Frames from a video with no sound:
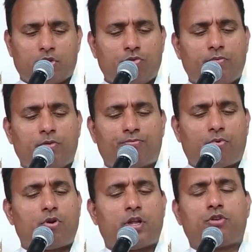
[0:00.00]
You will
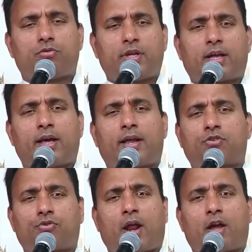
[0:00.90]
fall into the
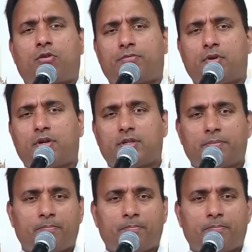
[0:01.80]
correct track of God.